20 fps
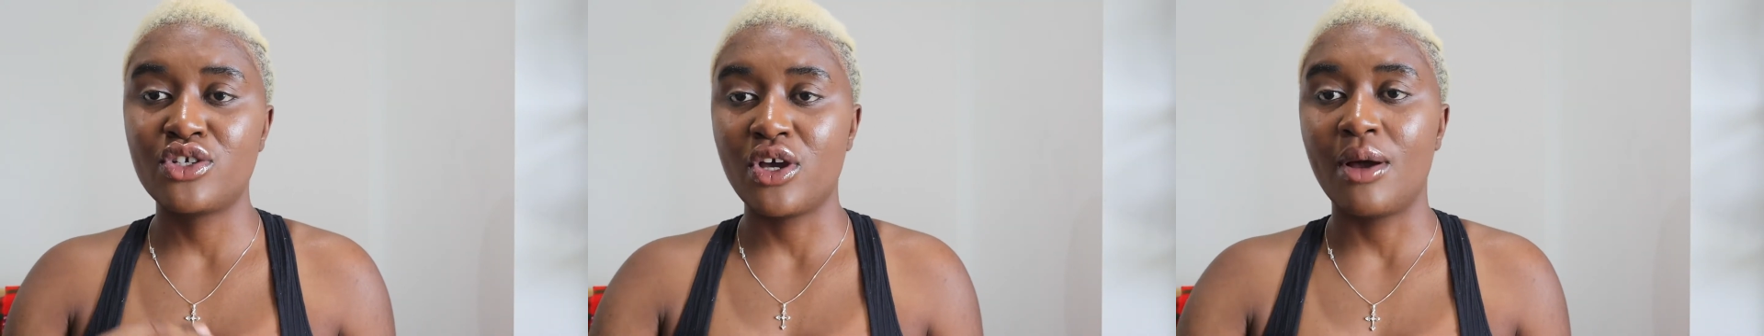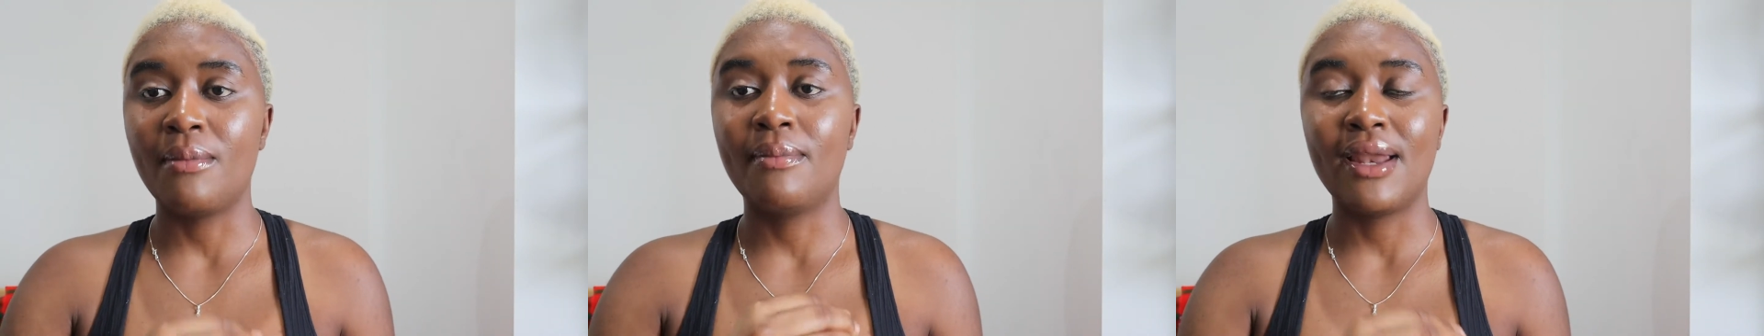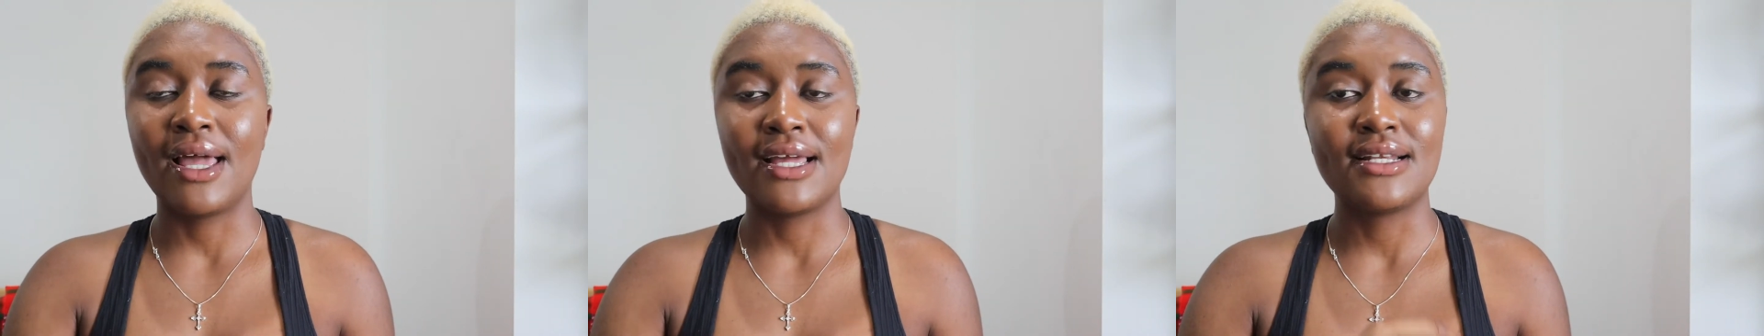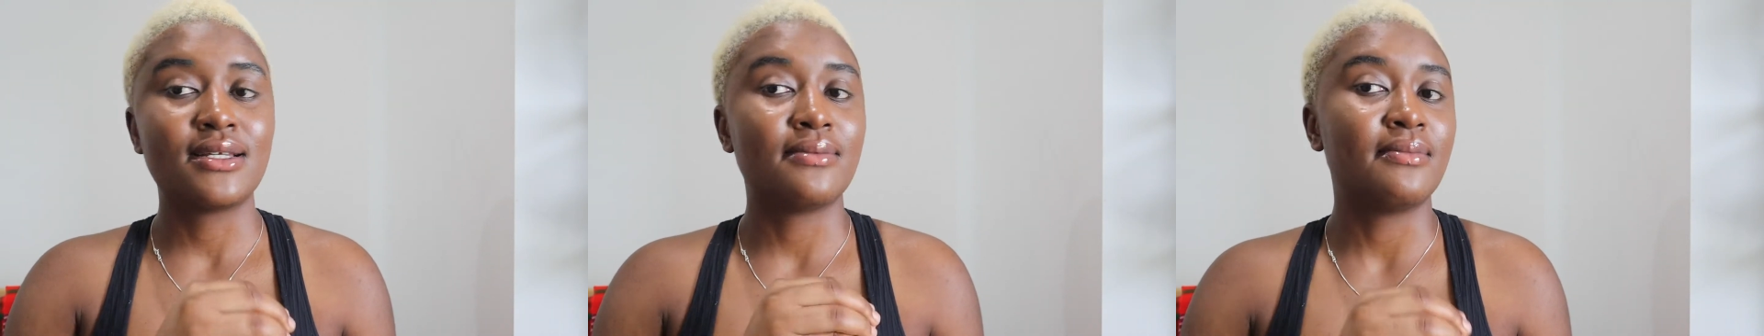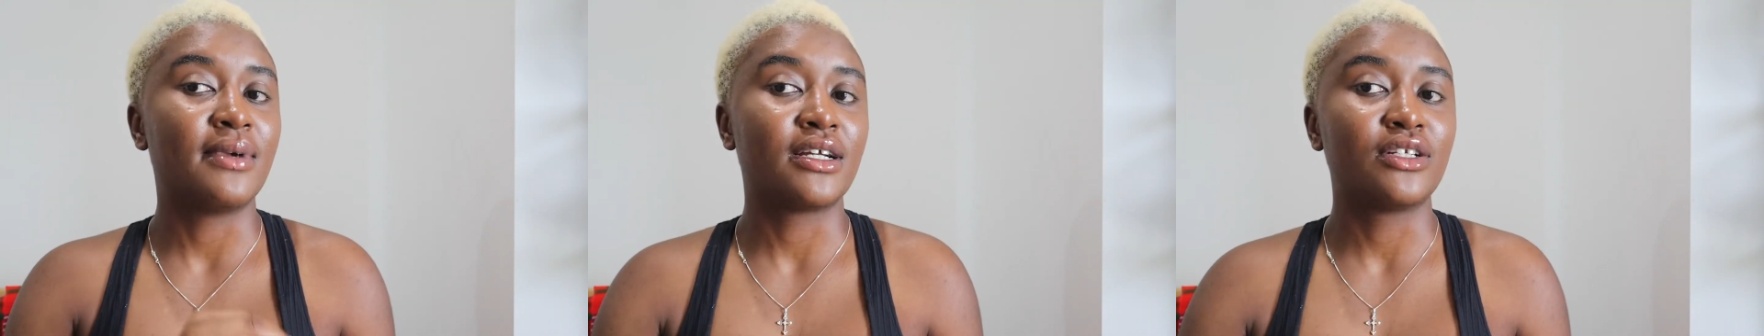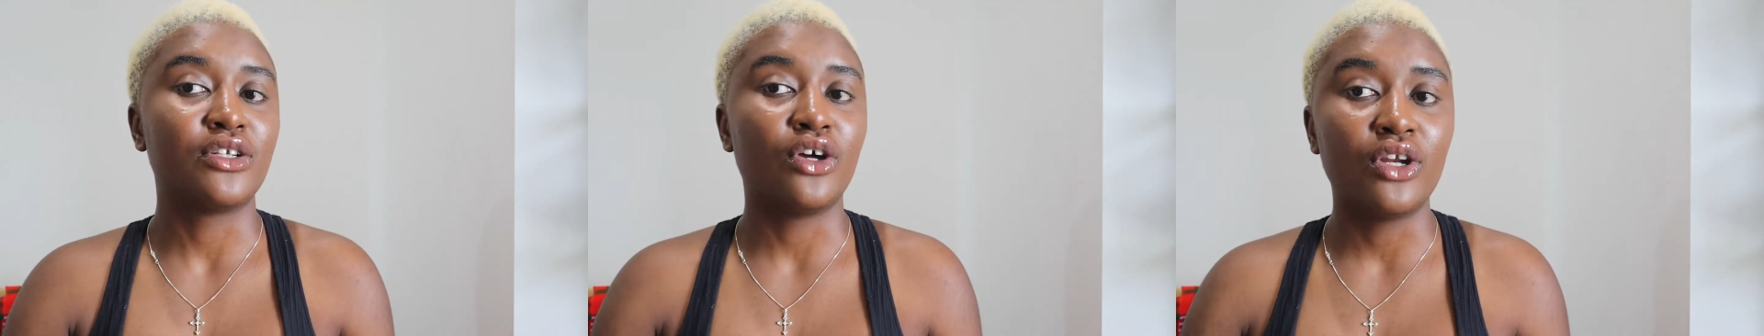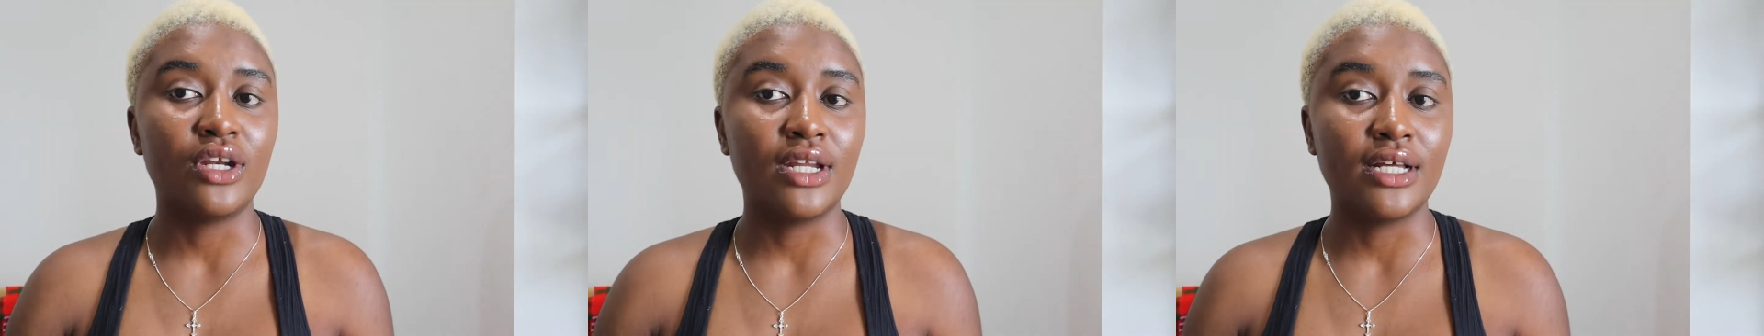to apply to
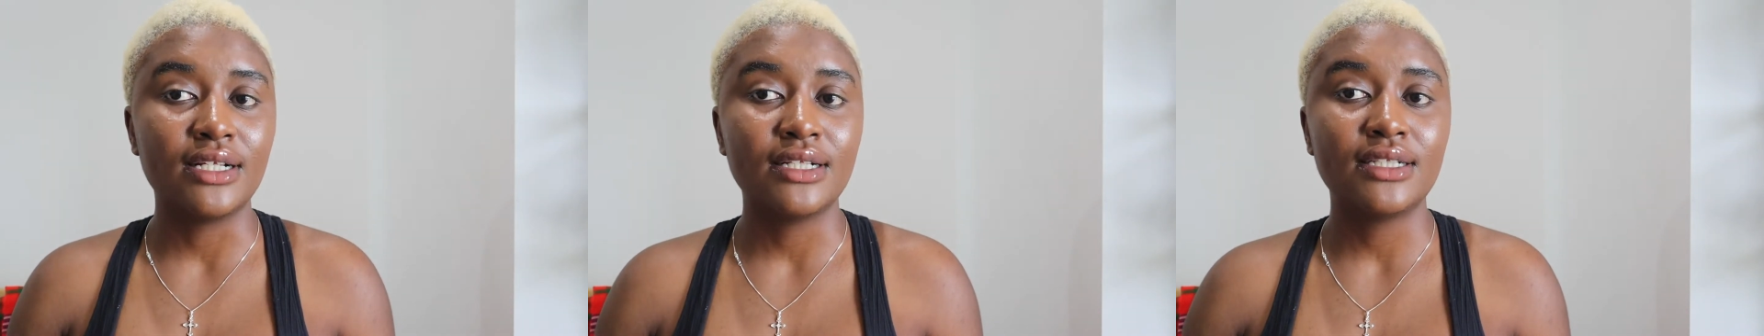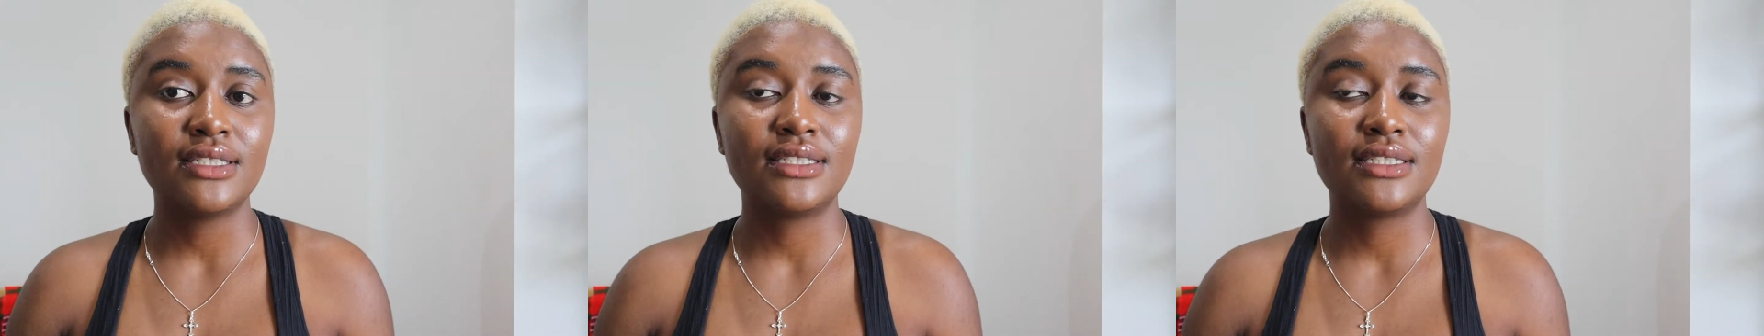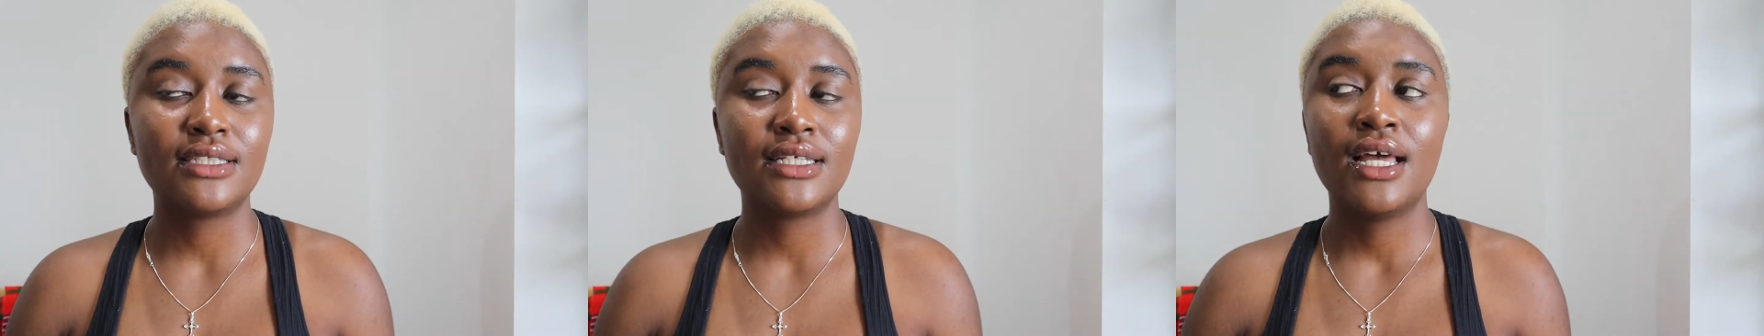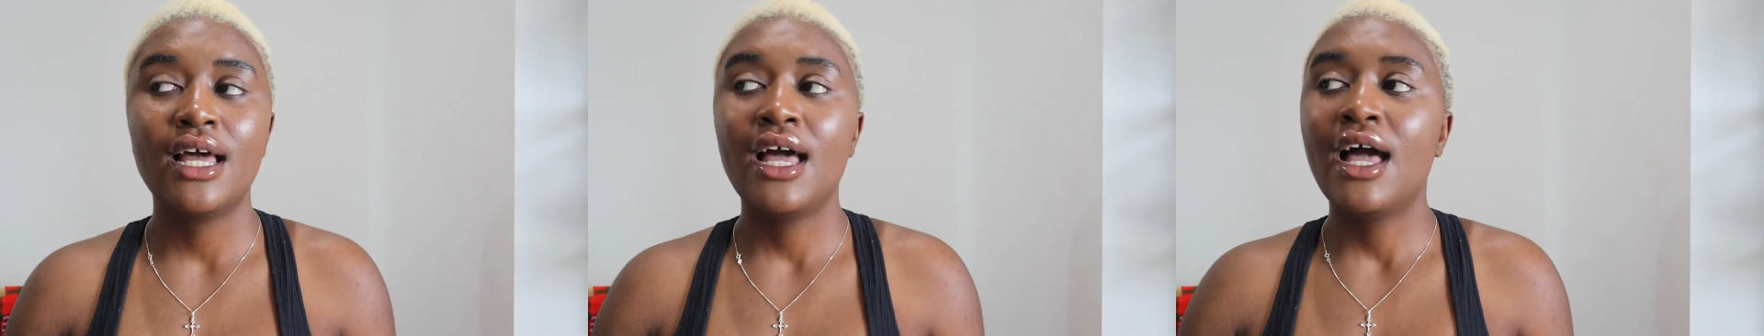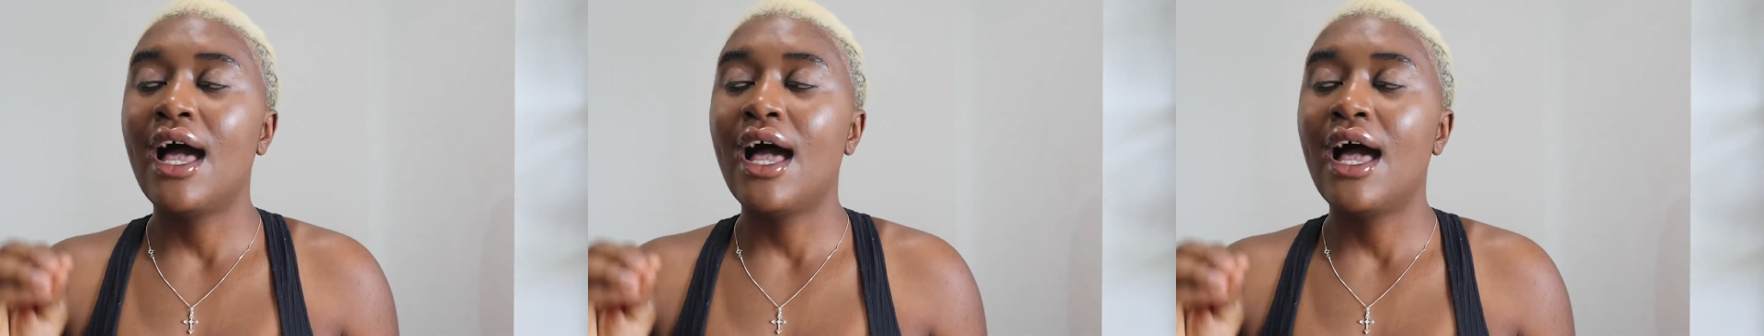McDonald's